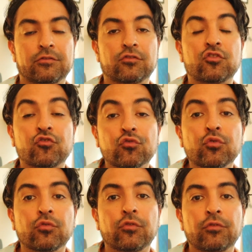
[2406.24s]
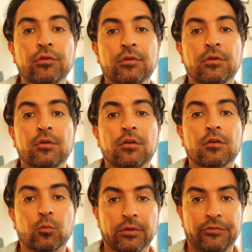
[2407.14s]
The truth
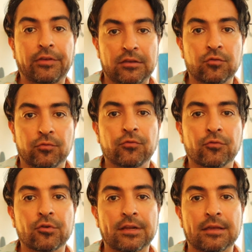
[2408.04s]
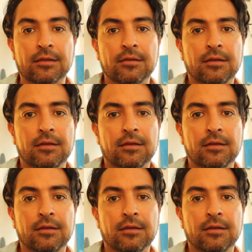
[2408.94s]
will set you free.